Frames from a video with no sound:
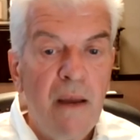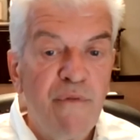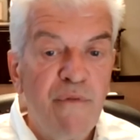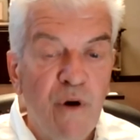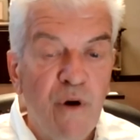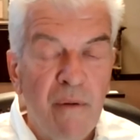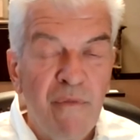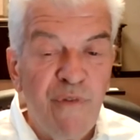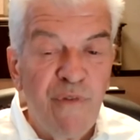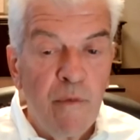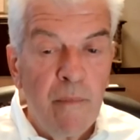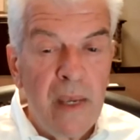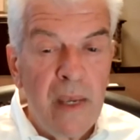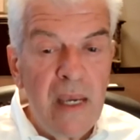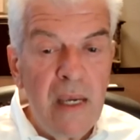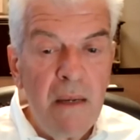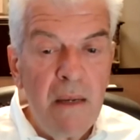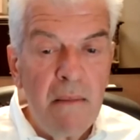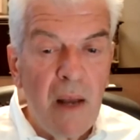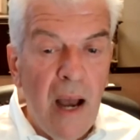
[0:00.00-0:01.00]
for, for
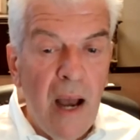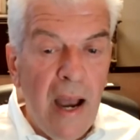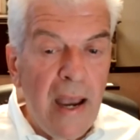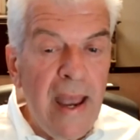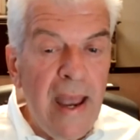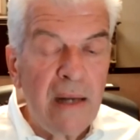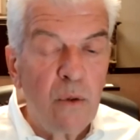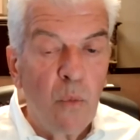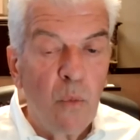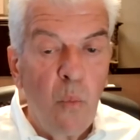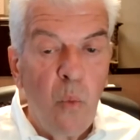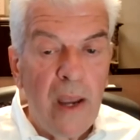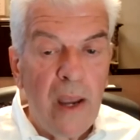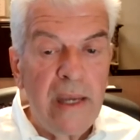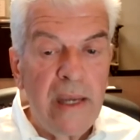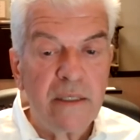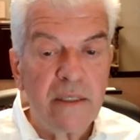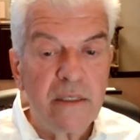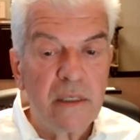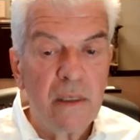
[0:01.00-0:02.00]
me, I had to
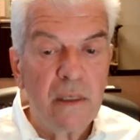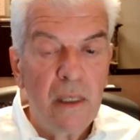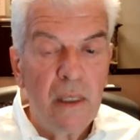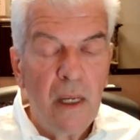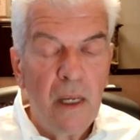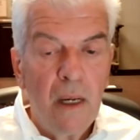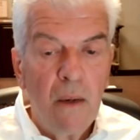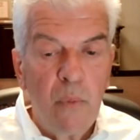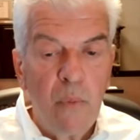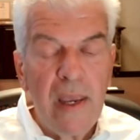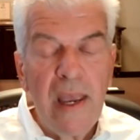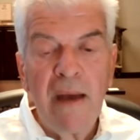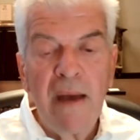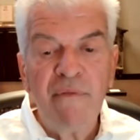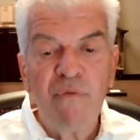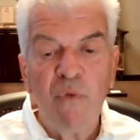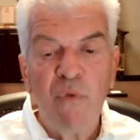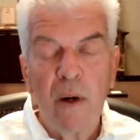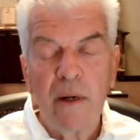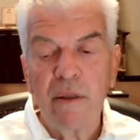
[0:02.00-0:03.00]
wait. We
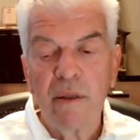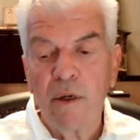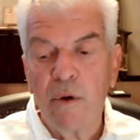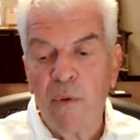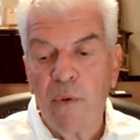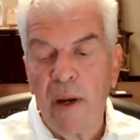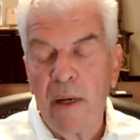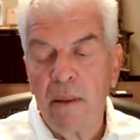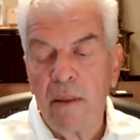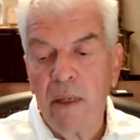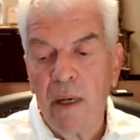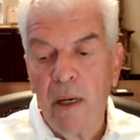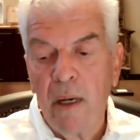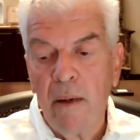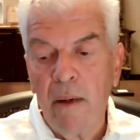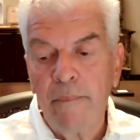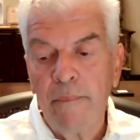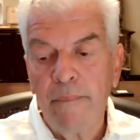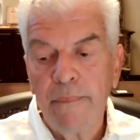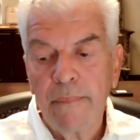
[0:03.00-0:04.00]
have one of the great,
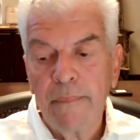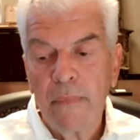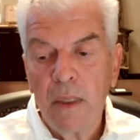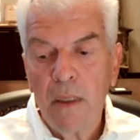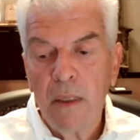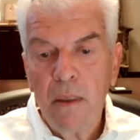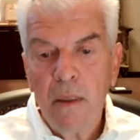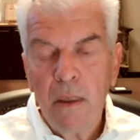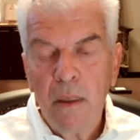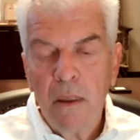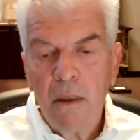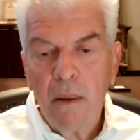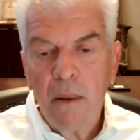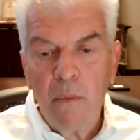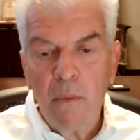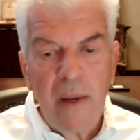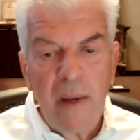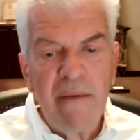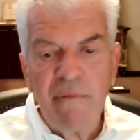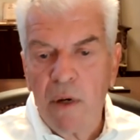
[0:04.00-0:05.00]
um,
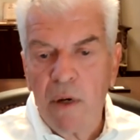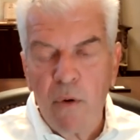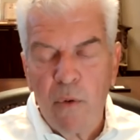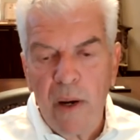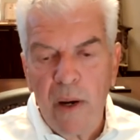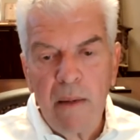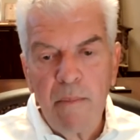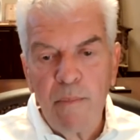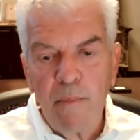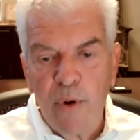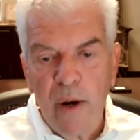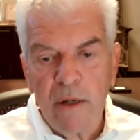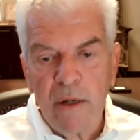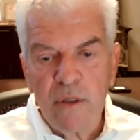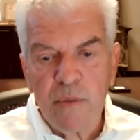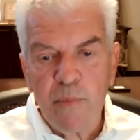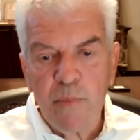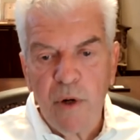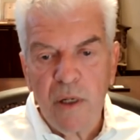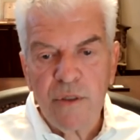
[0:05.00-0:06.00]
we have a great
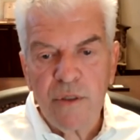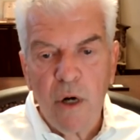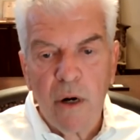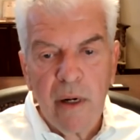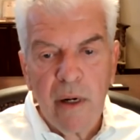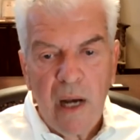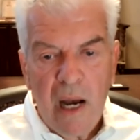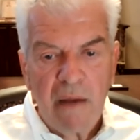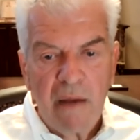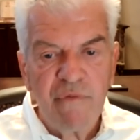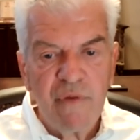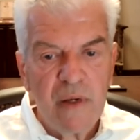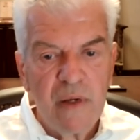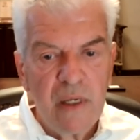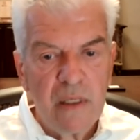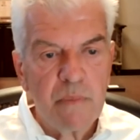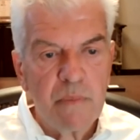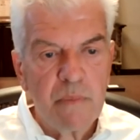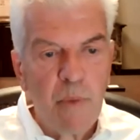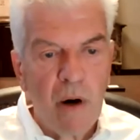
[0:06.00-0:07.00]
Borrego Springs archive
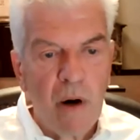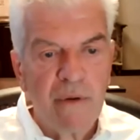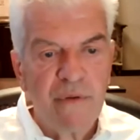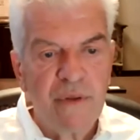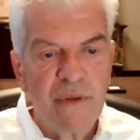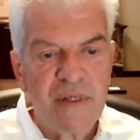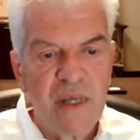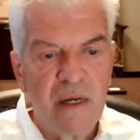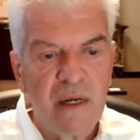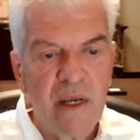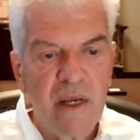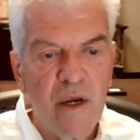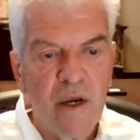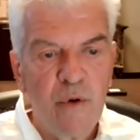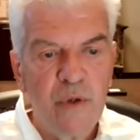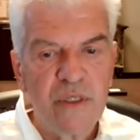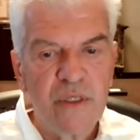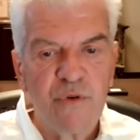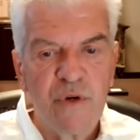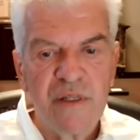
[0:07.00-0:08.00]
is part of the San
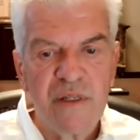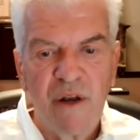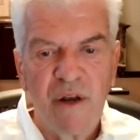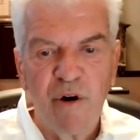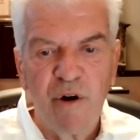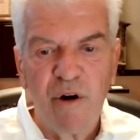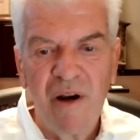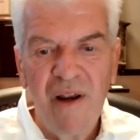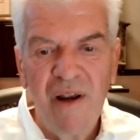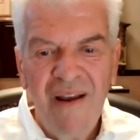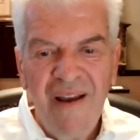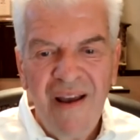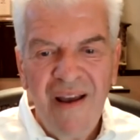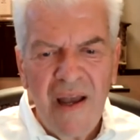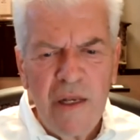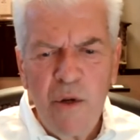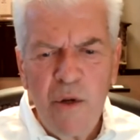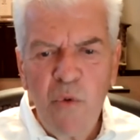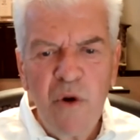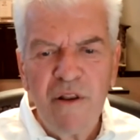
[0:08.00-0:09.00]
Diego History Center.
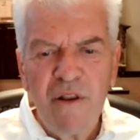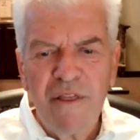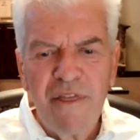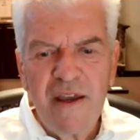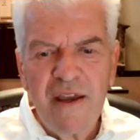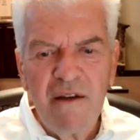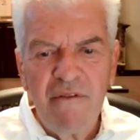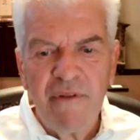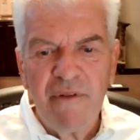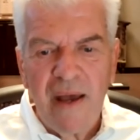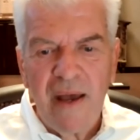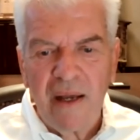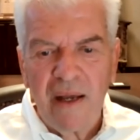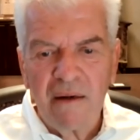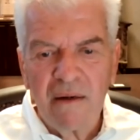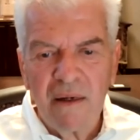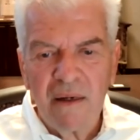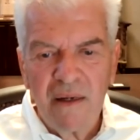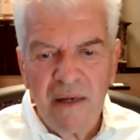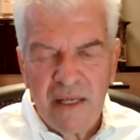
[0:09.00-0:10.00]
And you wouldn't think of that
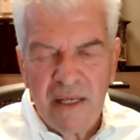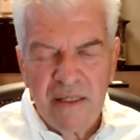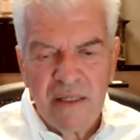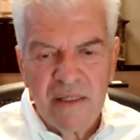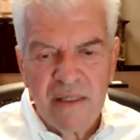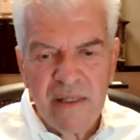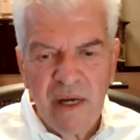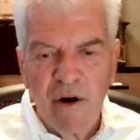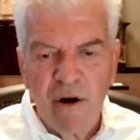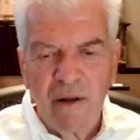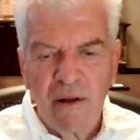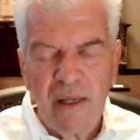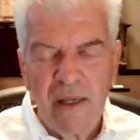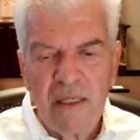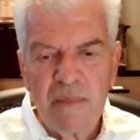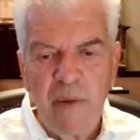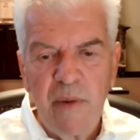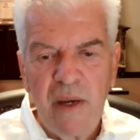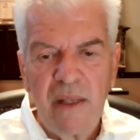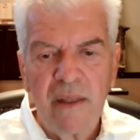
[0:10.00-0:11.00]
necessarily
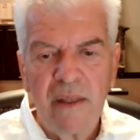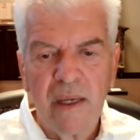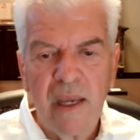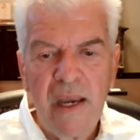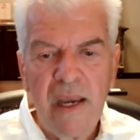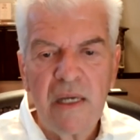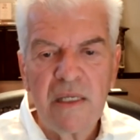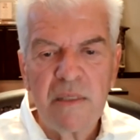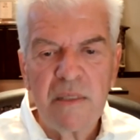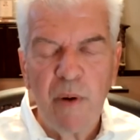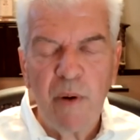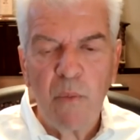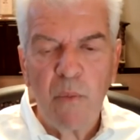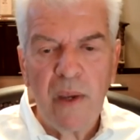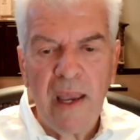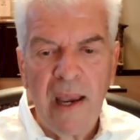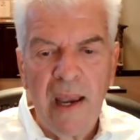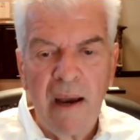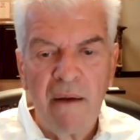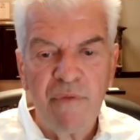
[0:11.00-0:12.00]
as being the case, but
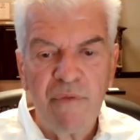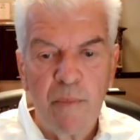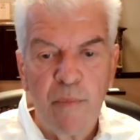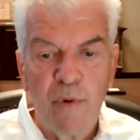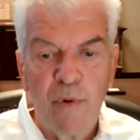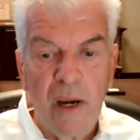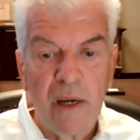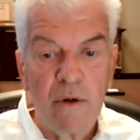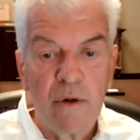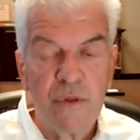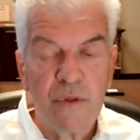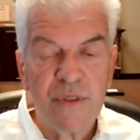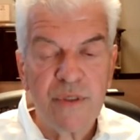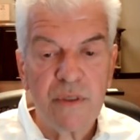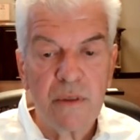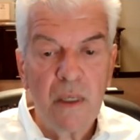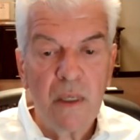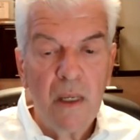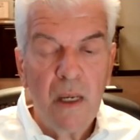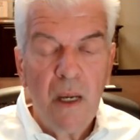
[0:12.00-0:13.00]
we have the Borrego
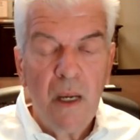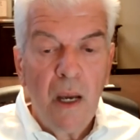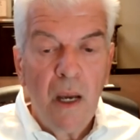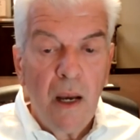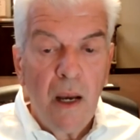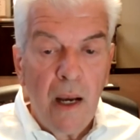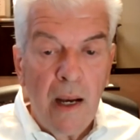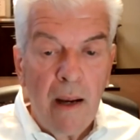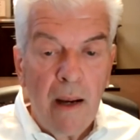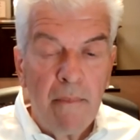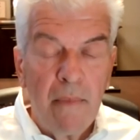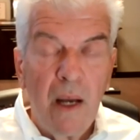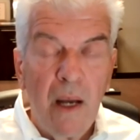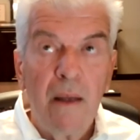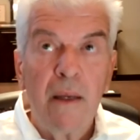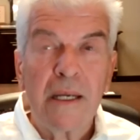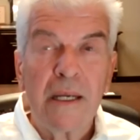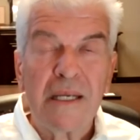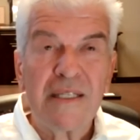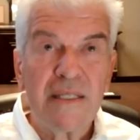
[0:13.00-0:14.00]
um,
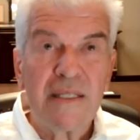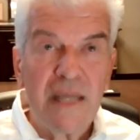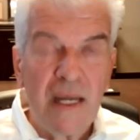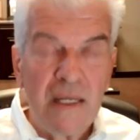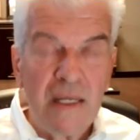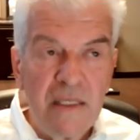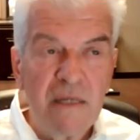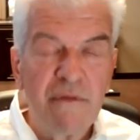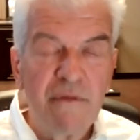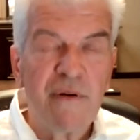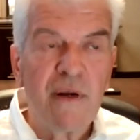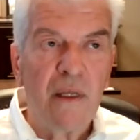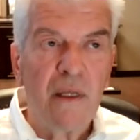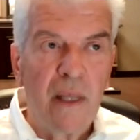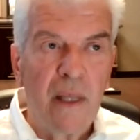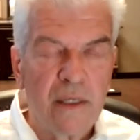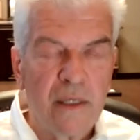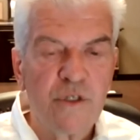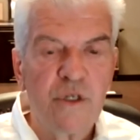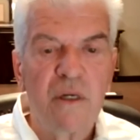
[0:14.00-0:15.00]
an extensive
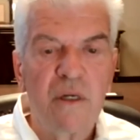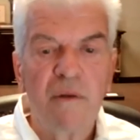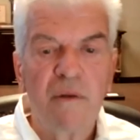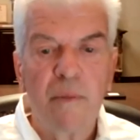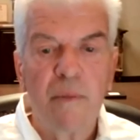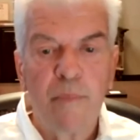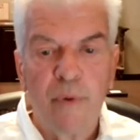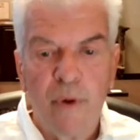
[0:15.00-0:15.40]
collection of the